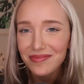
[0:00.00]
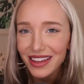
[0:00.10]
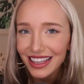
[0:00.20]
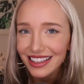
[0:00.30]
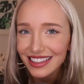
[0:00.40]

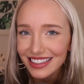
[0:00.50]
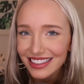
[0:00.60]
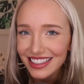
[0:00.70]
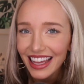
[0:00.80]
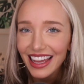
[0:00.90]

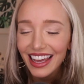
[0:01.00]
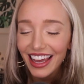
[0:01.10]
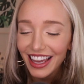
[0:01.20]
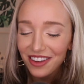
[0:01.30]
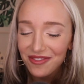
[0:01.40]
Mix
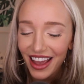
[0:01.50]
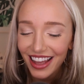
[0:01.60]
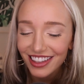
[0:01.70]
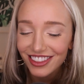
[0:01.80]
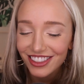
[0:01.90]
and
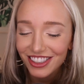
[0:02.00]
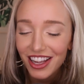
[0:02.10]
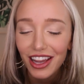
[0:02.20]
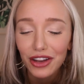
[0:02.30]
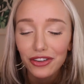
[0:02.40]
match
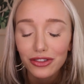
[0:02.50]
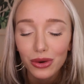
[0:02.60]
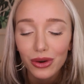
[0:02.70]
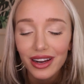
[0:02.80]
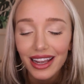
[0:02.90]

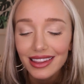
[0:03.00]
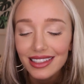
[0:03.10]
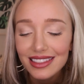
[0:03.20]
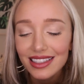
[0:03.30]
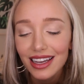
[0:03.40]
for
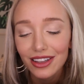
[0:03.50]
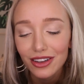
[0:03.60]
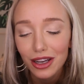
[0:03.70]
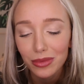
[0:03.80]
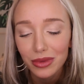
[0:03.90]
endless
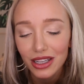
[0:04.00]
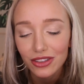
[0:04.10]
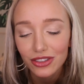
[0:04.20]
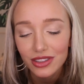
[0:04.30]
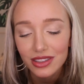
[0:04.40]
color
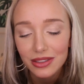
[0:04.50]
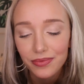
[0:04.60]
combinations.